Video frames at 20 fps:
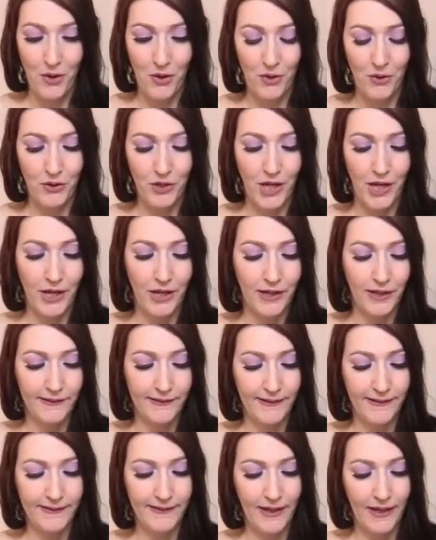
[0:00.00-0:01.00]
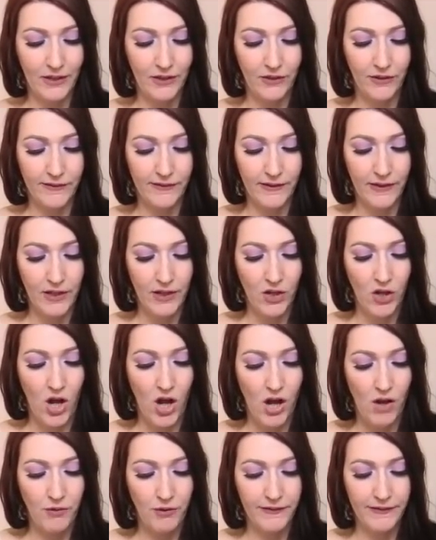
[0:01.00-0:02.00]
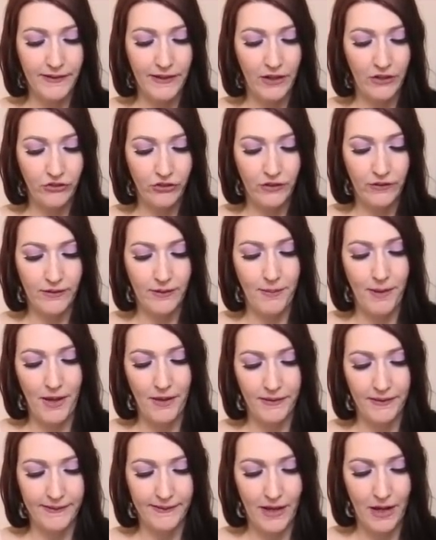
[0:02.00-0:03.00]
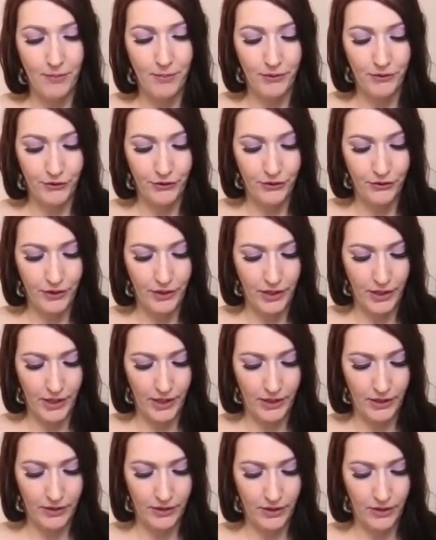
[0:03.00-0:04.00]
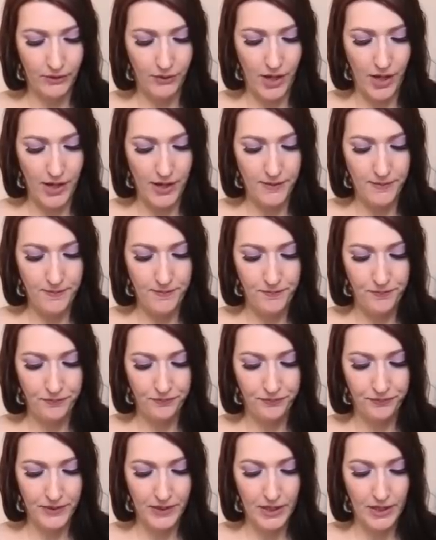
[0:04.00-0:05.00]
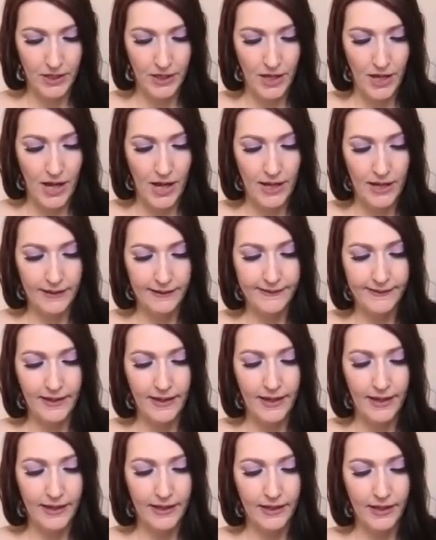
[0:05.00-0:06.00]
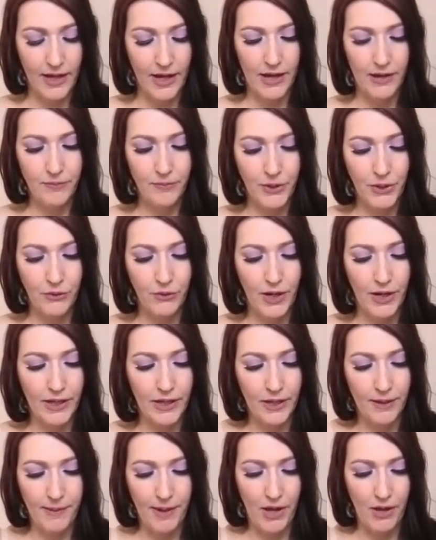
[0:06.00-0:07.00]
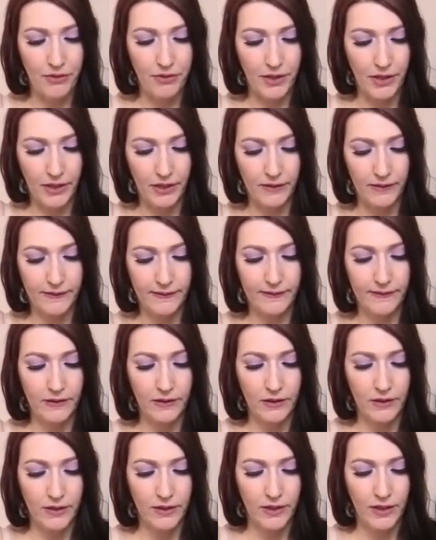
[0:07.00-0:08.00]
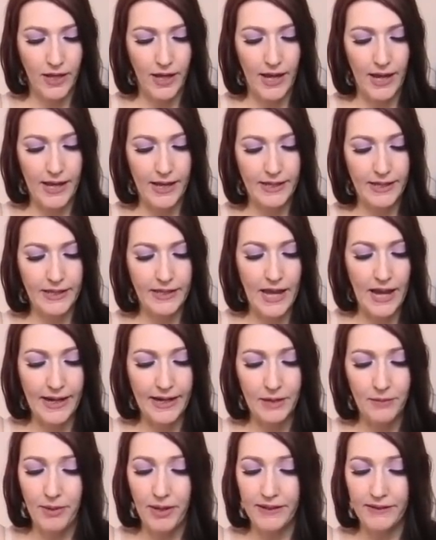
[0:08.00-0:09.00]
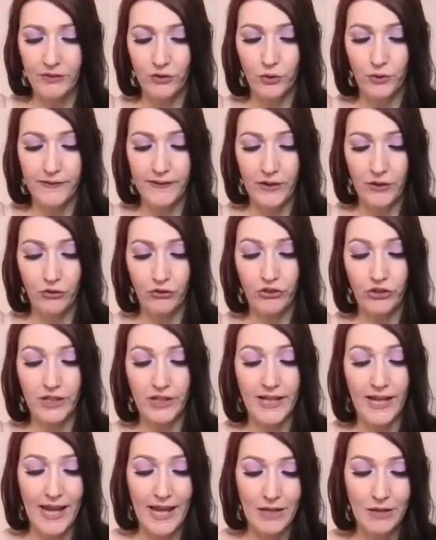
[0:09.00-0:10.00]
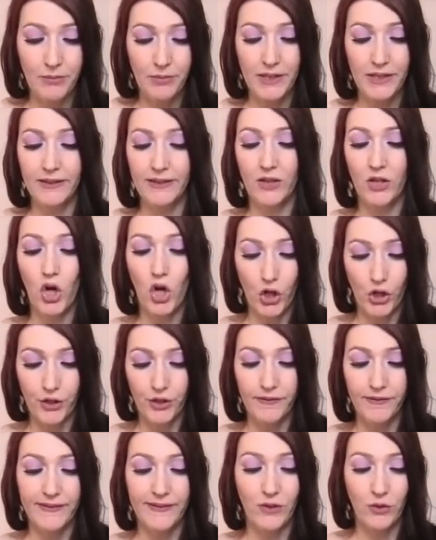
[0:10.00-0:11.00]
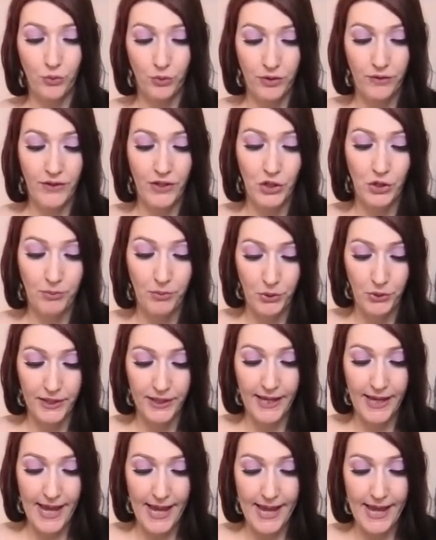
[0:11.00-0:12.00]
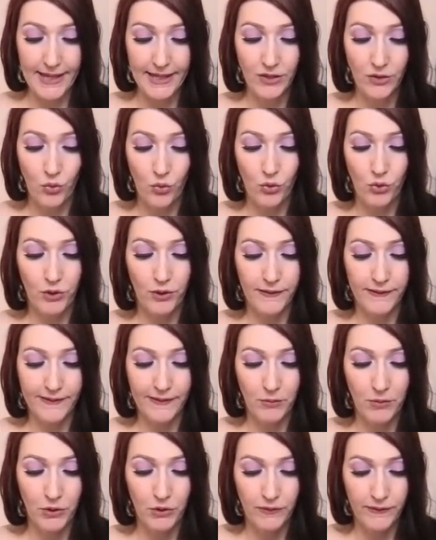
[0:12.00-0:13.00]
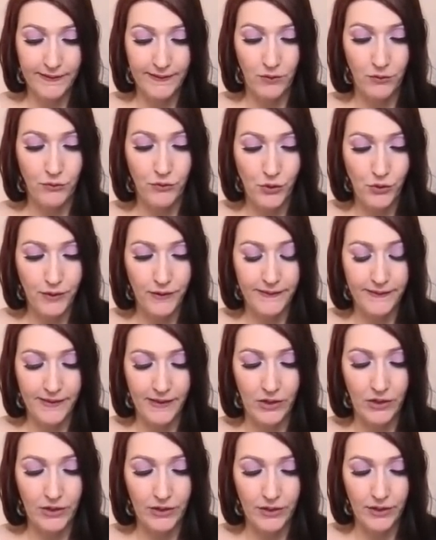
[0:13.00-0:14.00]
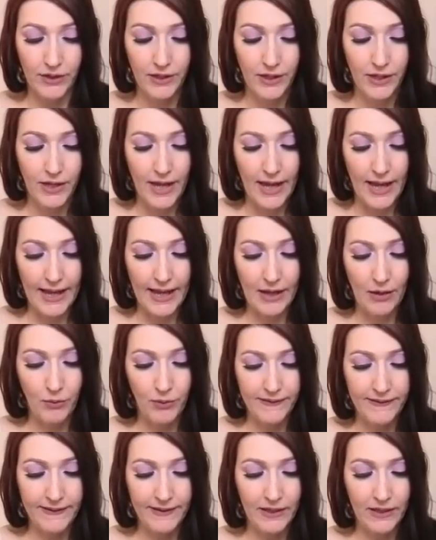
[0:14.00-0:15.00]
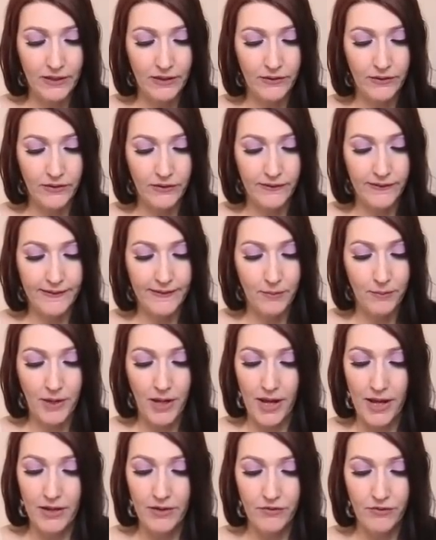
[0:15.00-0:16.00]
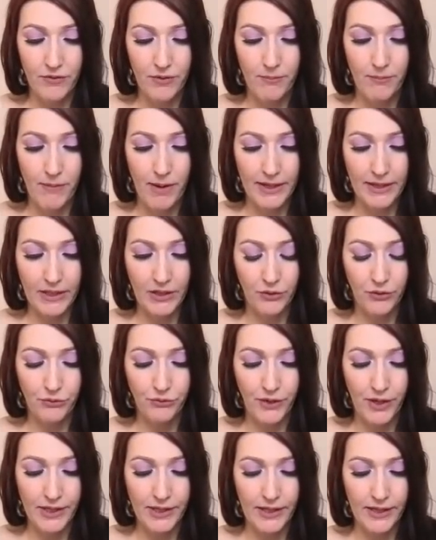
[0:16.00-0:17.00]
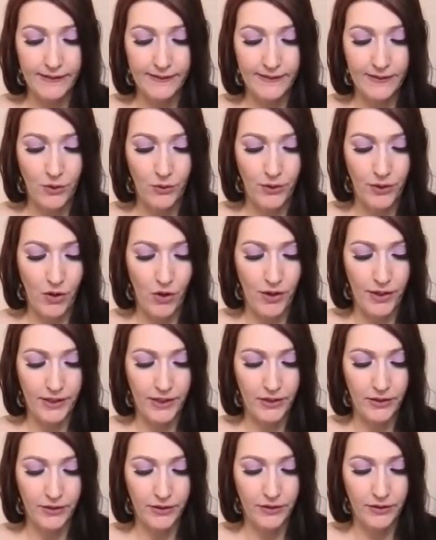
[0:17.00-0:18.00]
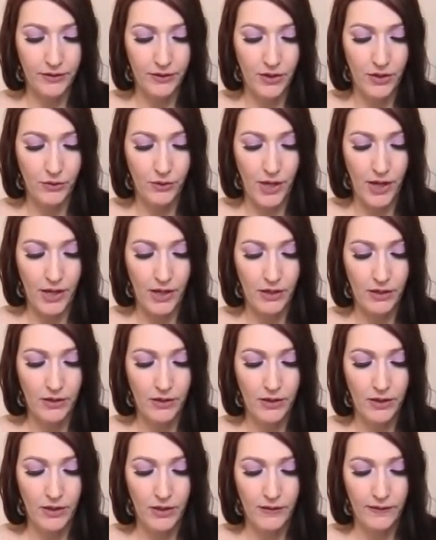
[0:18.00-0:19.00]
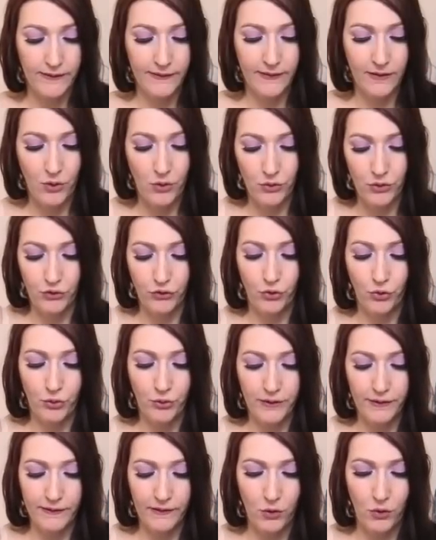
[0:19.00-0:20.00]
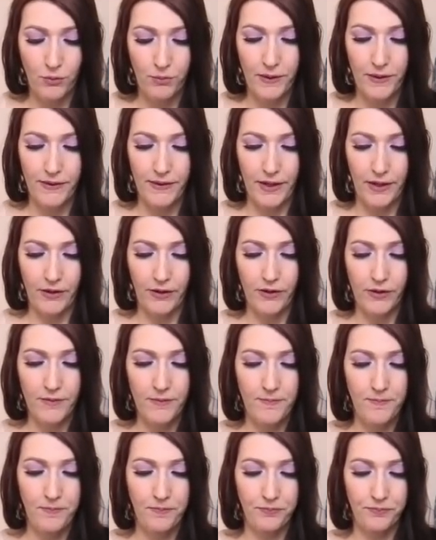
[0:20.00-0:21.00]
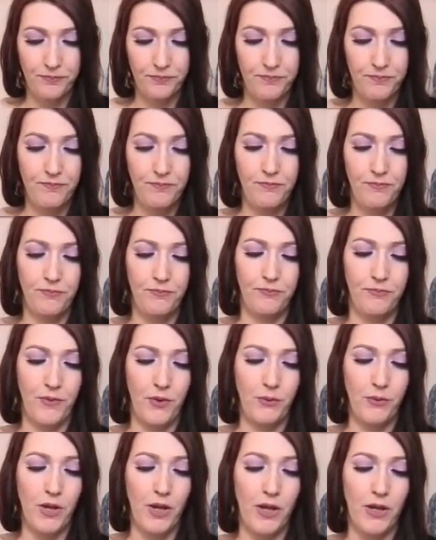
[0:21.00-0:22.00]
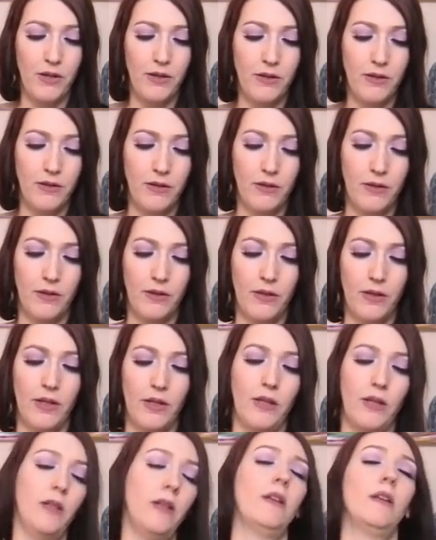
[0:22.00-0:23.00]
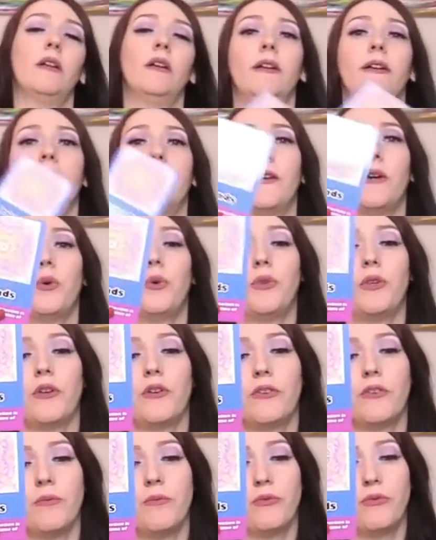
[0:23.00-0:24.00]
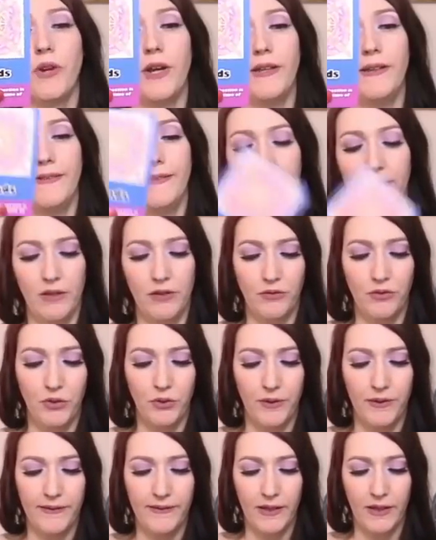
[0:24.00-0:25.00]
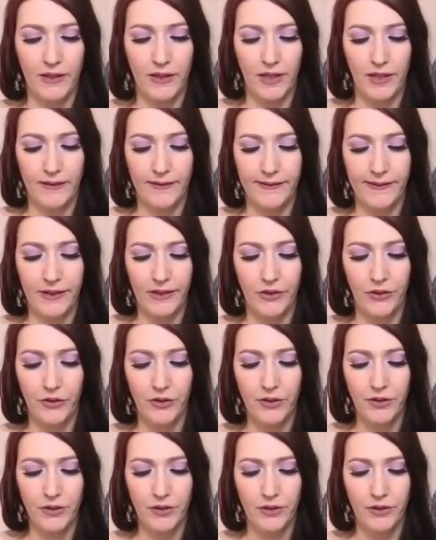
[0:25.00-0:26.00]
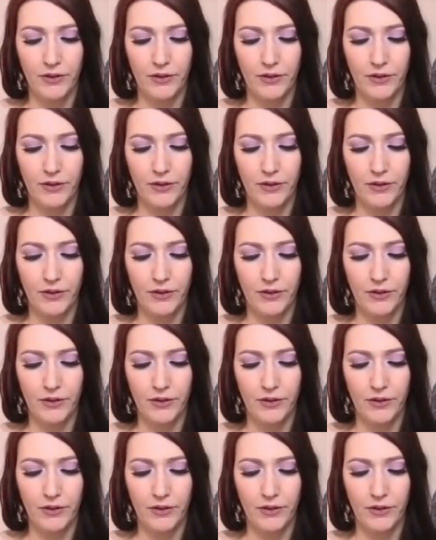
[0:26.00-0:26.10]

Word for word: okay, because it's saying there's conversations about this opportunity. Okay. And it's like, I'm regretting about things. And Nine of Pentacles energy can be the card of single and available again, or someone who's self focused there. And we see that there's some kind of money or finance going on here. Okay, so the door is open there. Mm, okay. So there's some friends influencing things here.